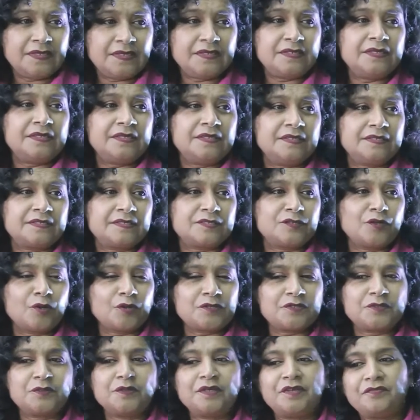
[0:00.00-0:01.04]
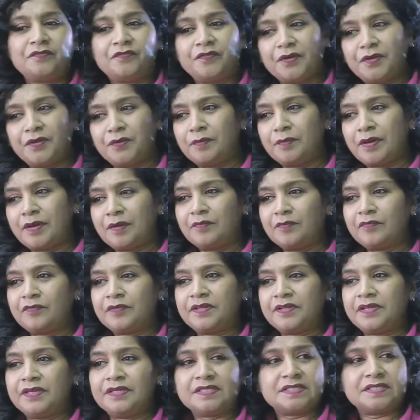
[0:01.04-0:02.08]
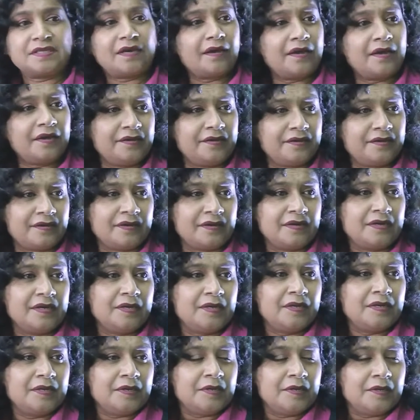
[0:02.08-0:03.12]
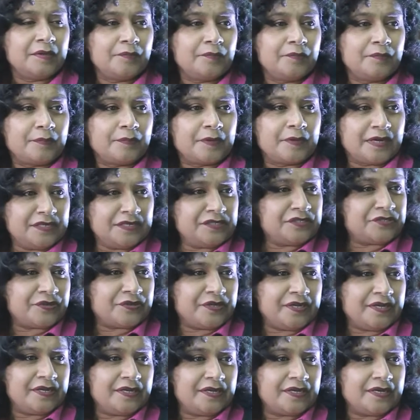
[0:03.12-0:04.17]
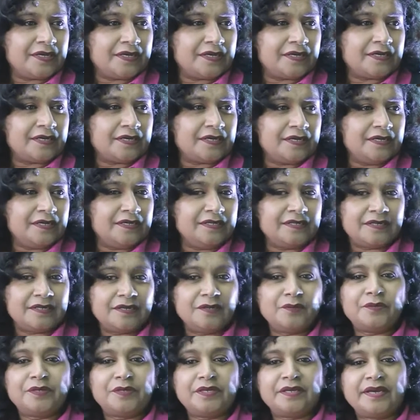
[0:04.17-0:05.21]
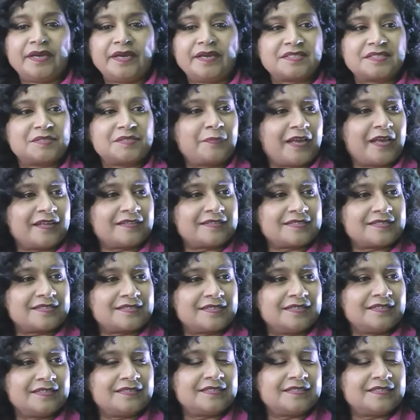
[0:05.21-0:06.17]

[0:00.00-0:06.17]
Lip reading: Indeed, it's not only for you, ma'am, for the entire country, including expats.